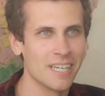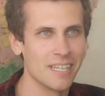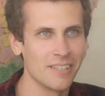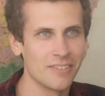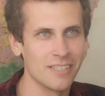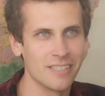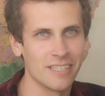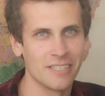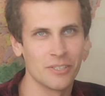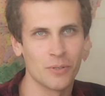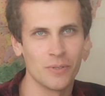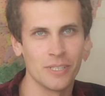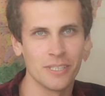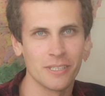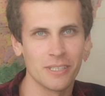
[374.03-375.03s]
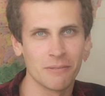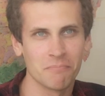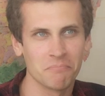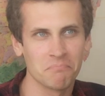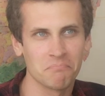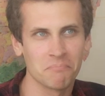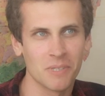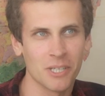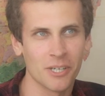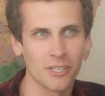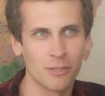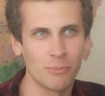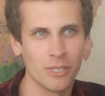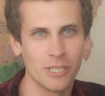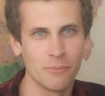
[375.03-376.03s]
And I think that's only
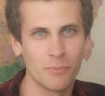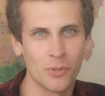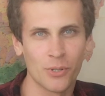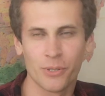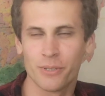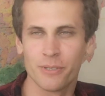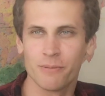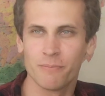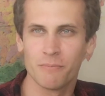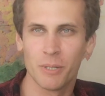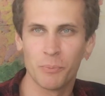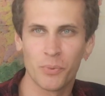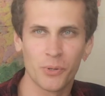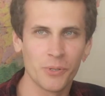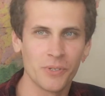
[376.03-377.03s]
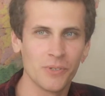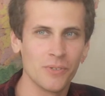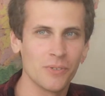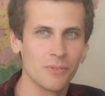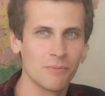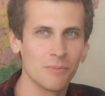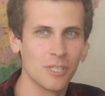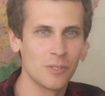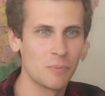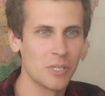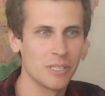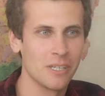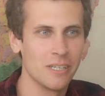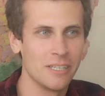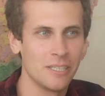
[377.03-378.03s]
gonna be more important,
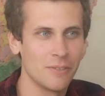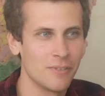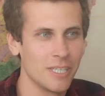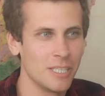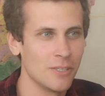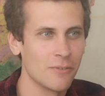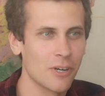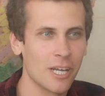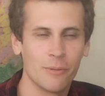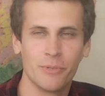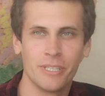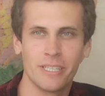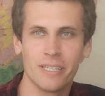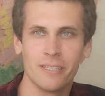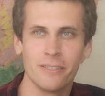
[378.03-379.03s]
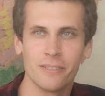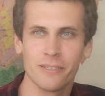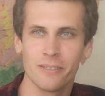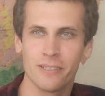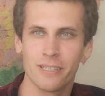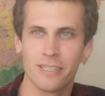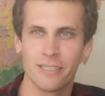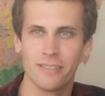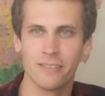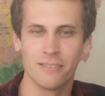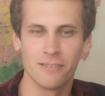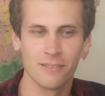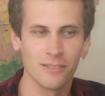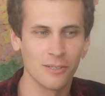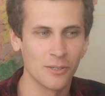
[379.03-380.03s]
especially in the face of climate change.
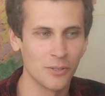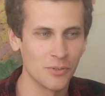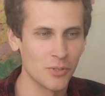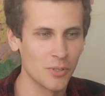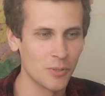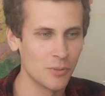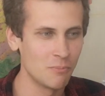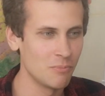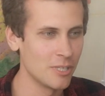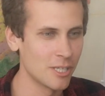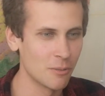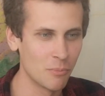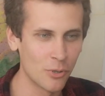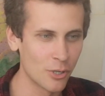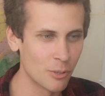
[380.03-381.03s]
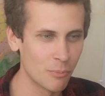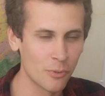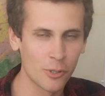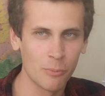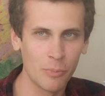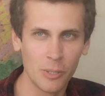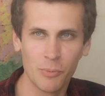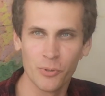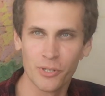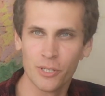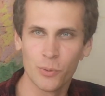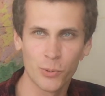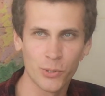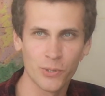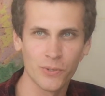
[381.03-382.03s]
And also there are more and more people
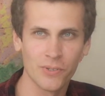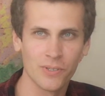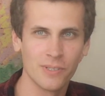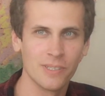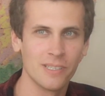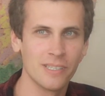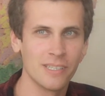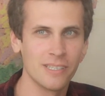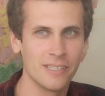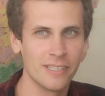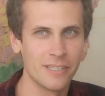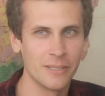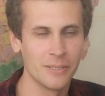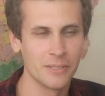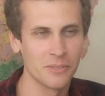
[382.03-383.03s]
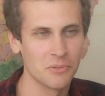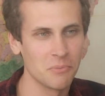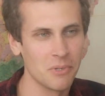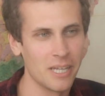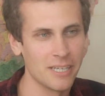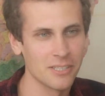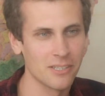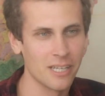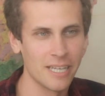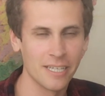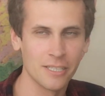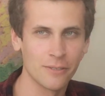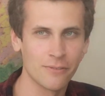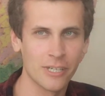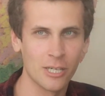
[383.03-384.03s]
in the world. There is less
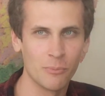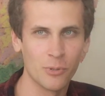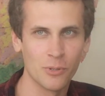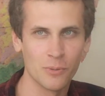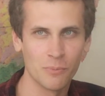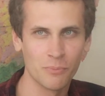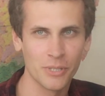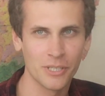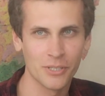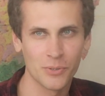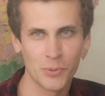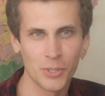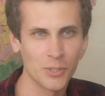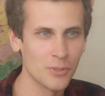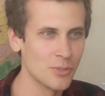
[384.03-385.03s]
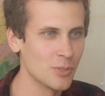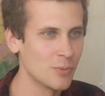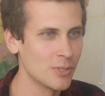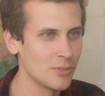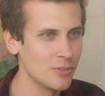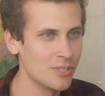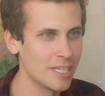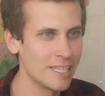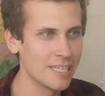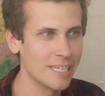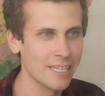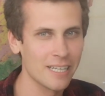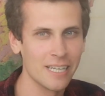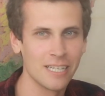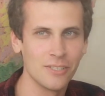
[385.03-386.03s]
land available because we also want to
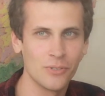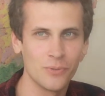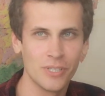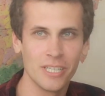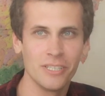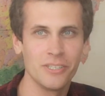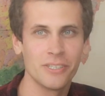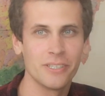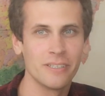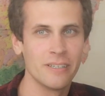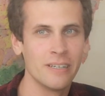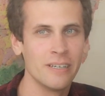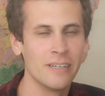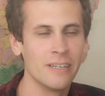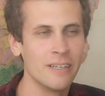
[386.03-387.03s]
dedicate land to nature.